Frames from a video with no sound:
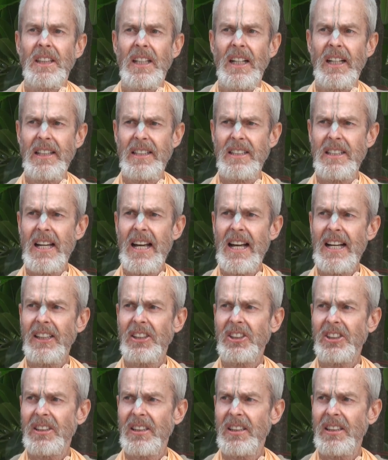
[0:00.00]

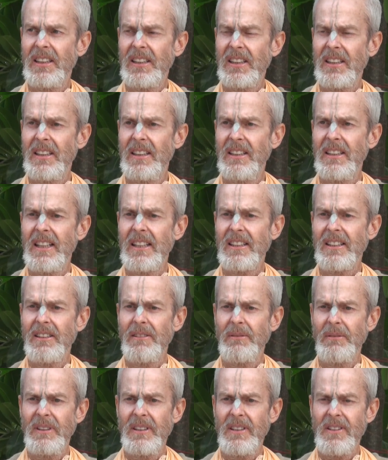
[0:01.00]
attached and
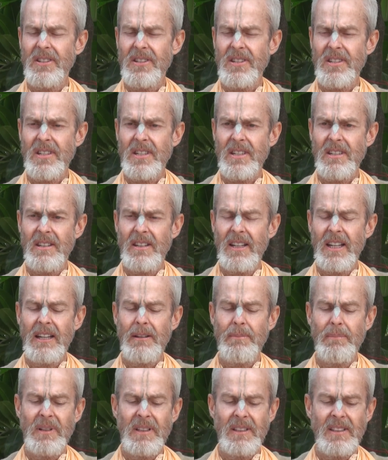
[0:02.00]
connected with his
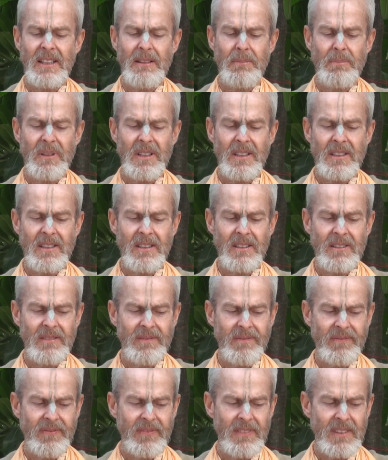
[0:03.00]
Ek Patni Brata,
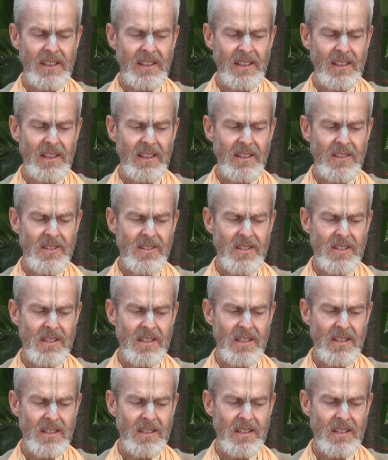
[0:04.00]

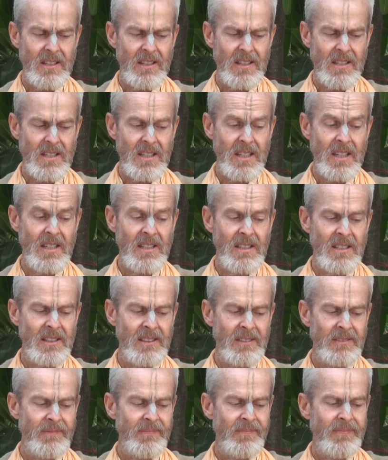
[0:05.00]
his
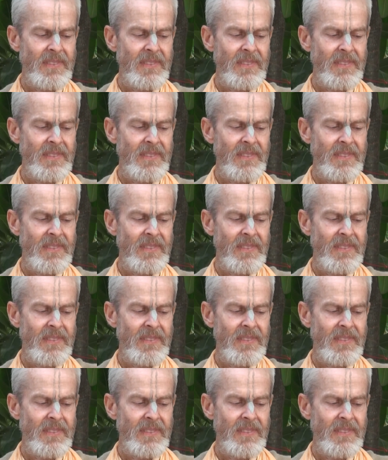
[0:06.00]
Sita,